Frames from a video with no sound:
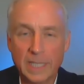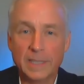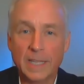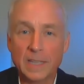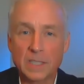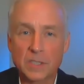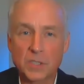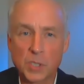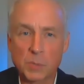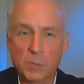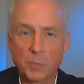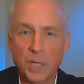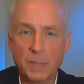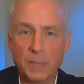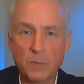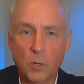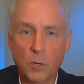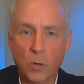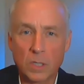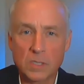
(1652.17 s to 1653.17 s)
And then the
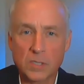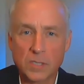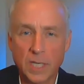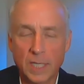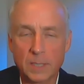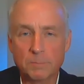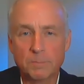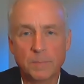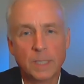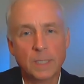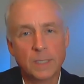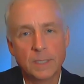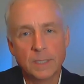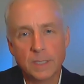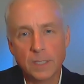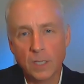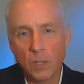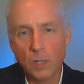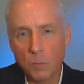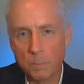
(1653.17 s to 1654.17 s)
Supreme Court said,
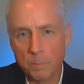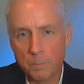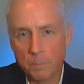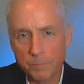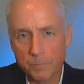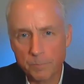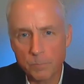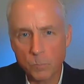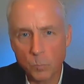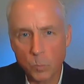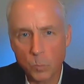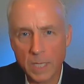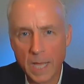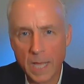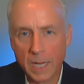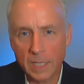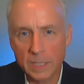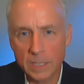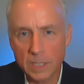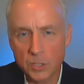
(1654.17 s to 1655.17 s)
nope, we're
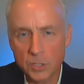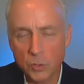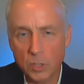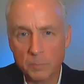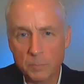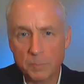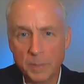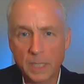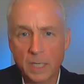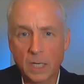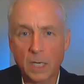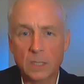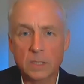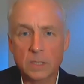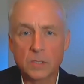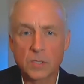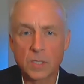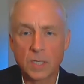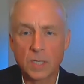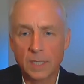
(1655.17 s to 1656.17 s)
not going to do it
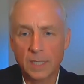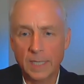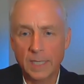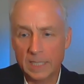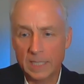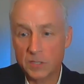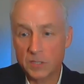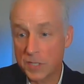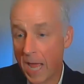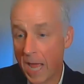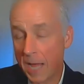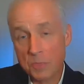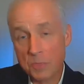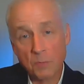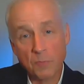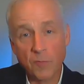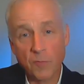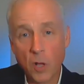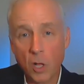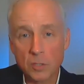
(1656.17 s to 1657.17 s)
because it's not the
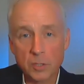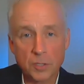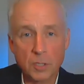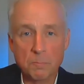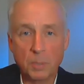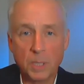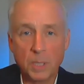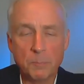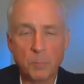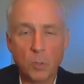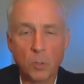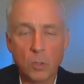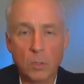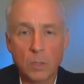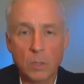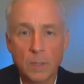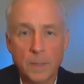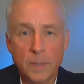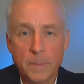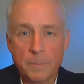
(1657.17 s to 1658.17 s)
fault of the
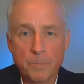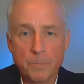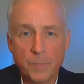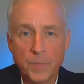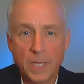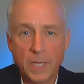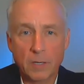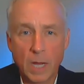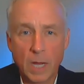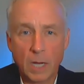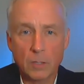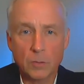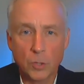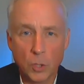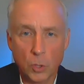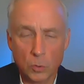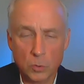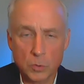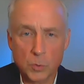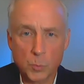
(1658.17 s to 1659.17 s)
people that are out in
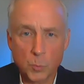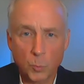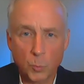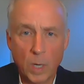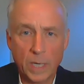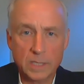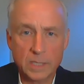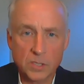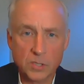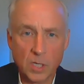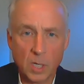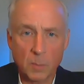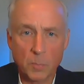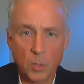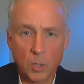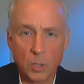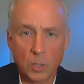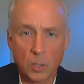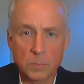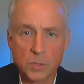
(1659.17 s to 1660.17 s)
those white
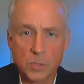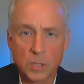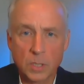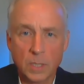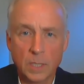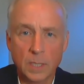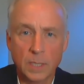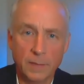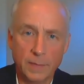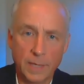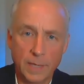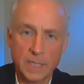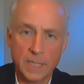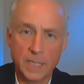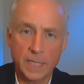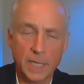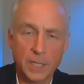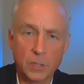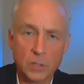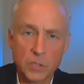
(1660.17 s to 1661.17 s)
suburbs that
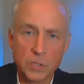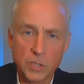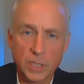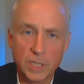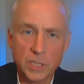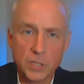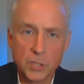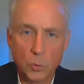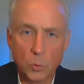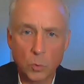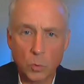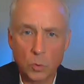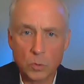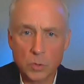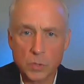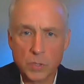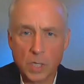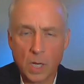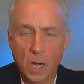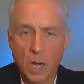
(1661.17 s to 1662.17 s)
the inner city
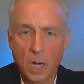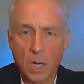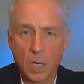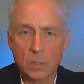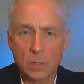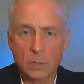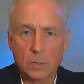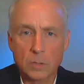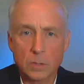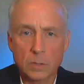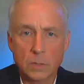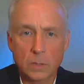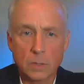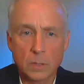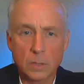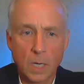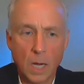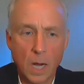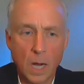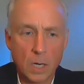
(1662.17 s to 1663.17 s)
schools are
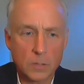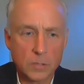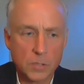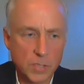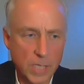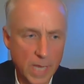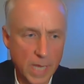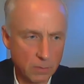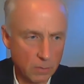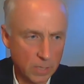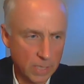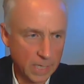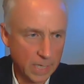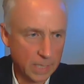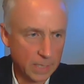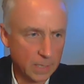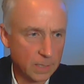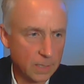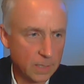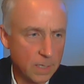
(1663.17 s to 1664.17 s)
are
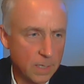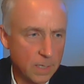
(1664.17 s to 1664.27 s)
segregated.